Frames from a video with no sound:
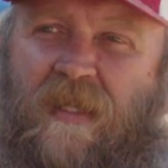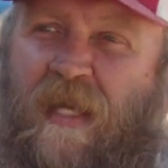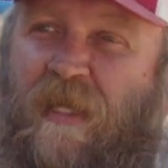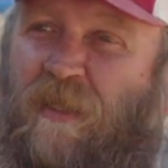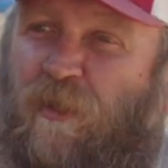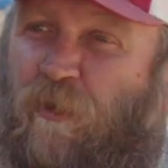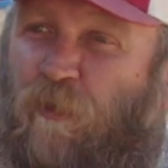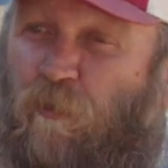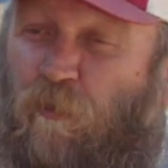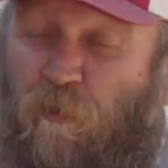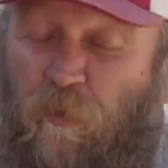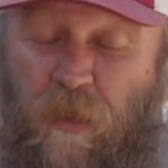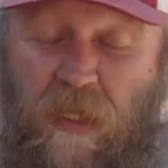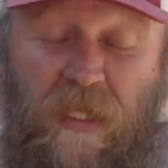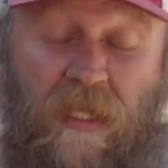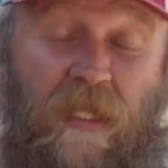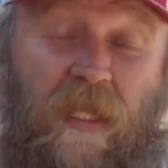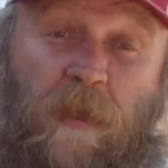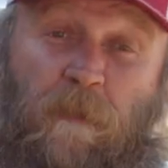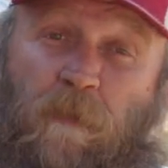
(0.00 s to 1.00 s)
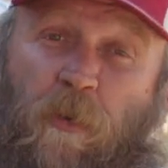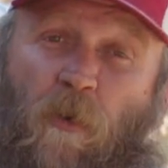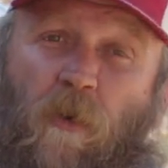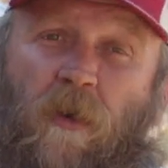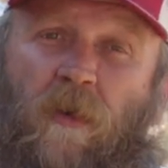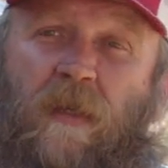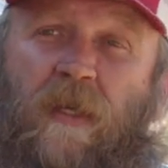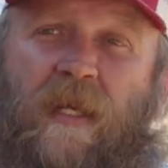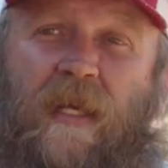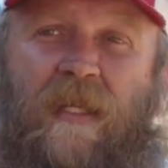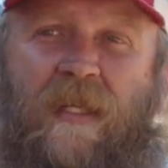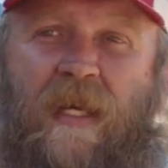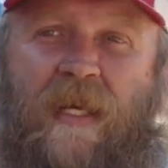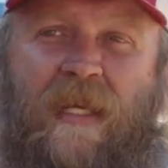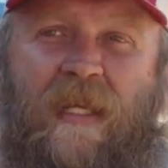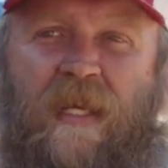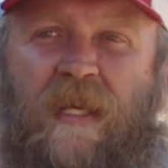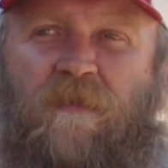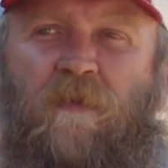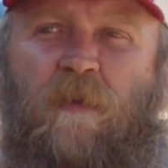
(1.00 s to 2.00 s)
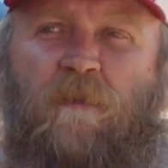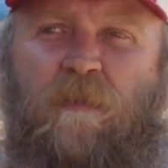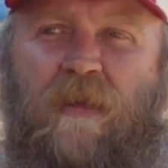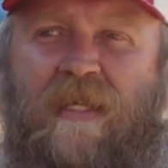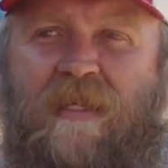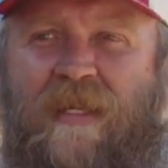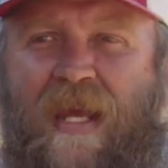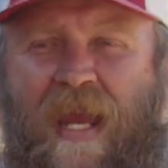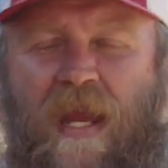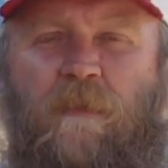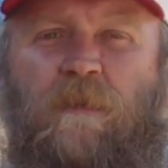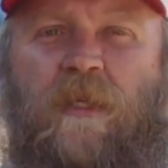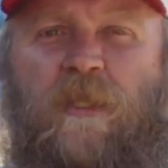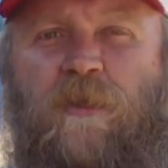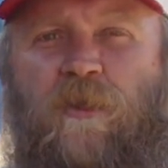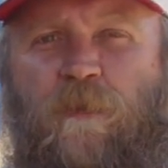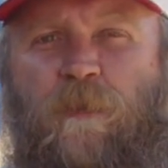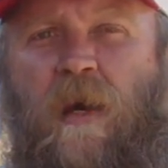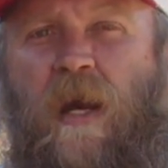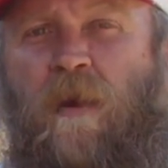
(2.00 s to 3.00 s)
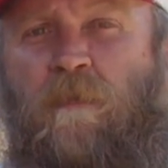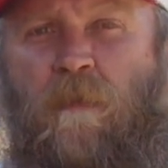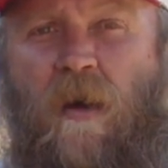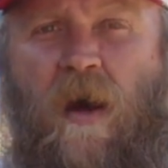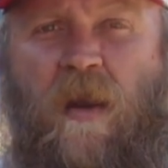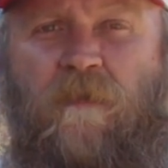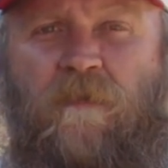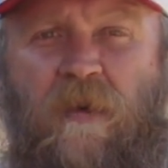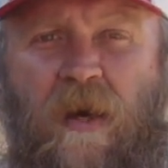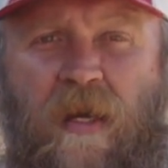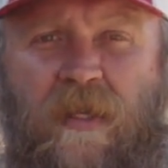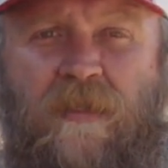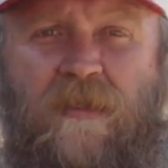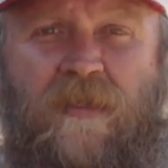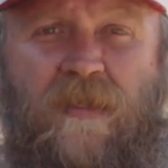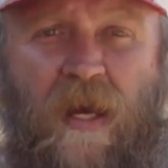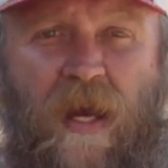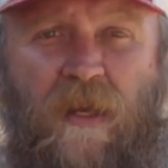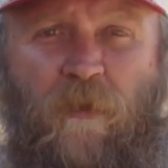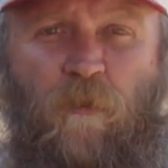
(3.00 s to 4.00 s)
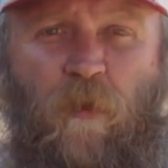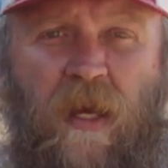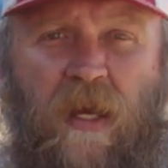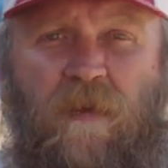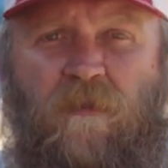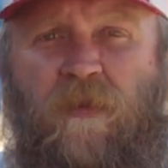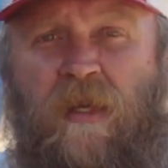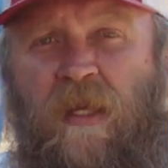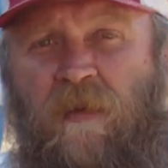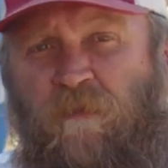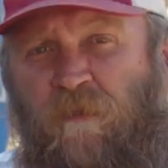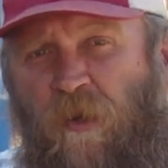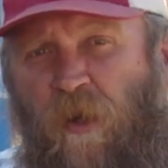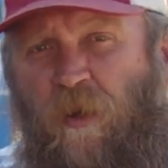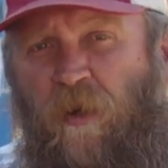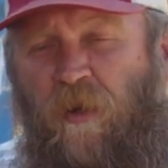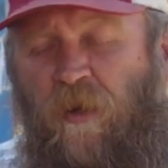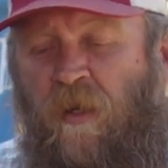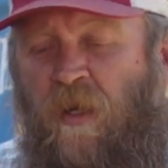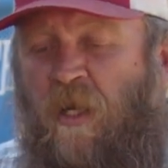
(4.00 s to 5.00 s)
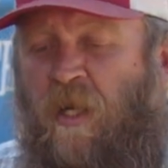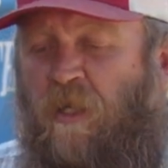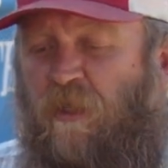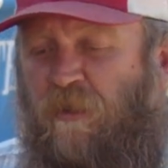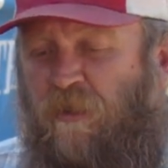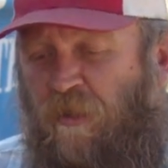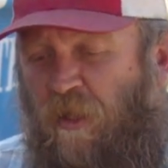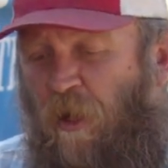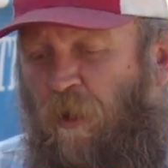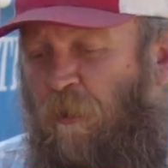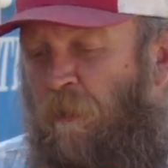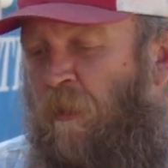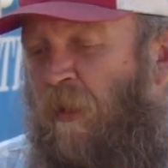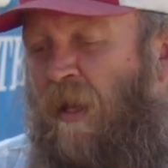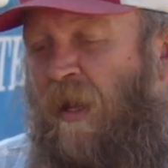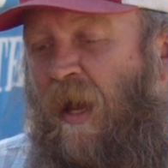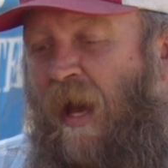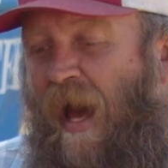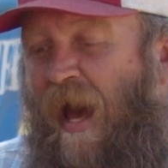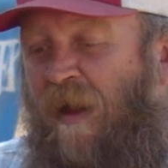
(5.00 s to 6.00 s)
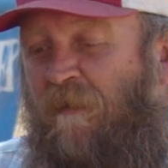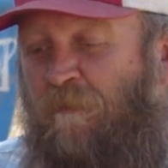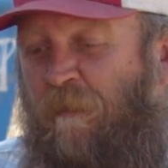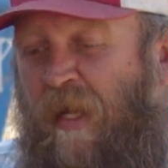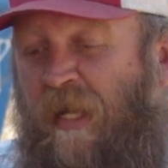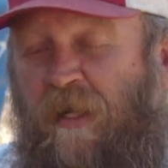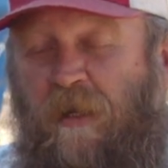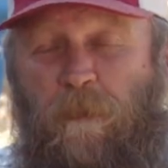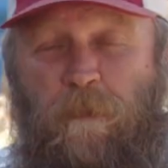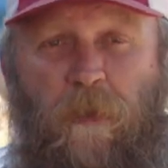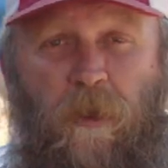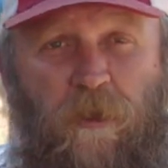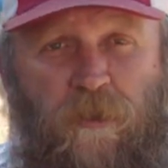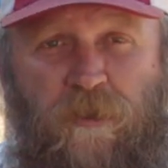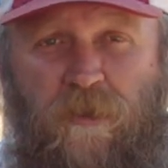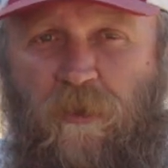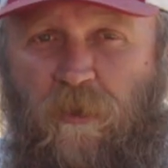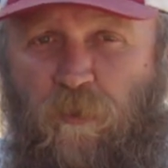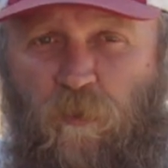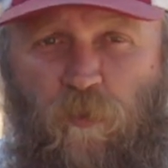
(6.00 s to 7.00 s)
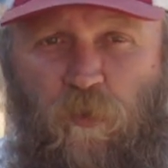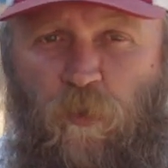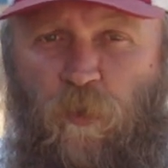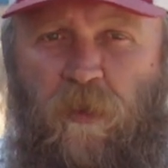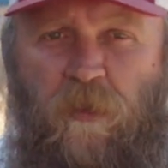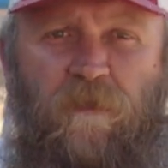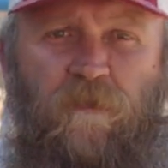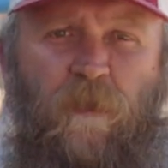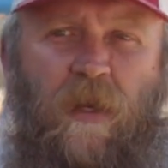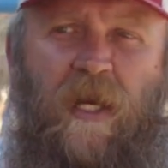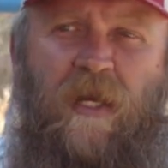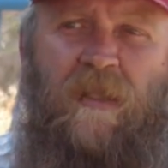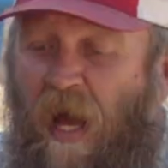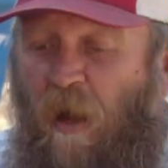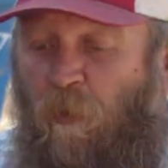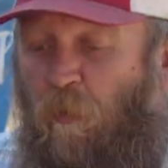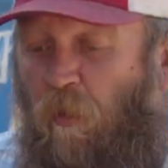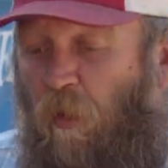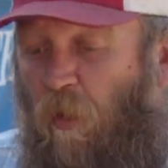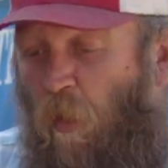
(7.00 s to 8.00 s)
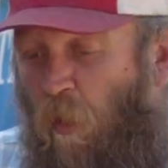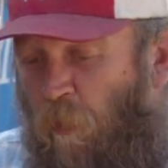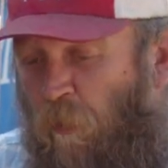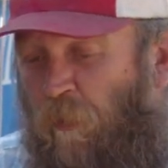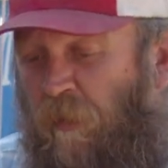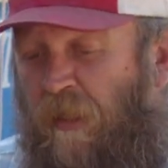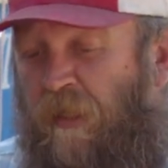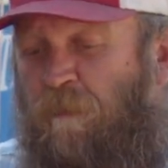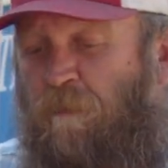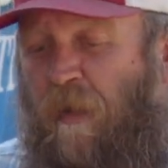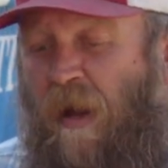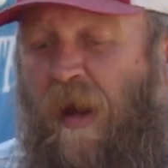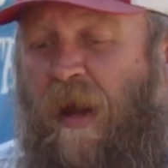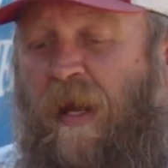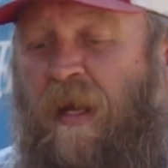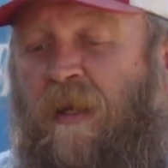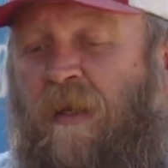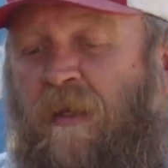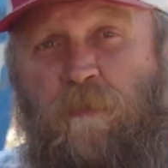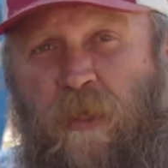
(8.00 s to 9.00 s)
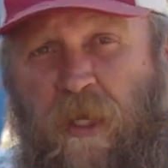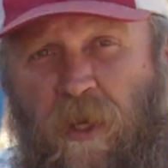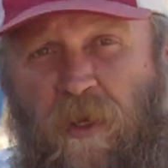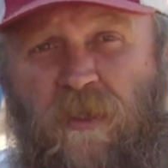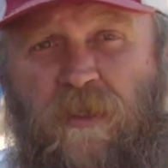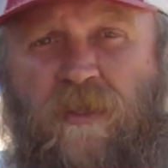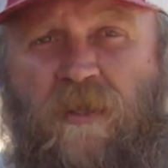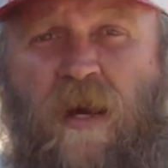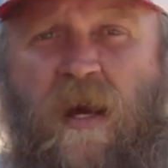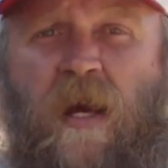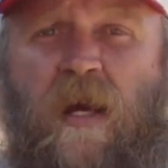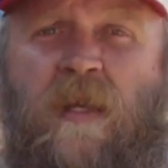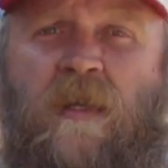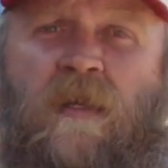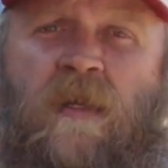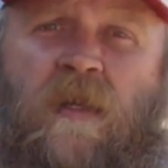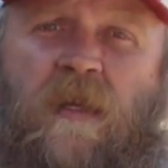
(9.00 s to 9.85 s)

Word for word: they do really poorly and they can even be damaged by a modified sine wave inverter. So I've made it a personal rule of mine. I will only buy PureSign